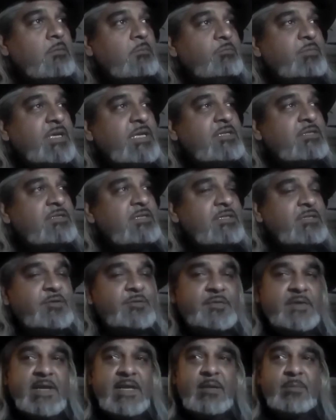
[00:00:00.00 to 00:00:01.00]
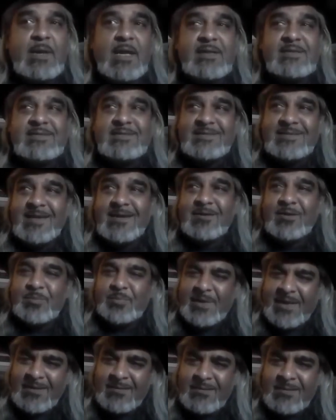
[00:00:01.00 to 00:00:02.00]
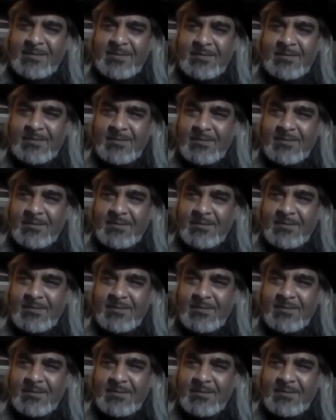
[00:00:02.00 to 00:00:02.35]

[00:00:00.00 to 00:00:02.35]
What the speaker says: Bitch, did you forget about Sarah Palin?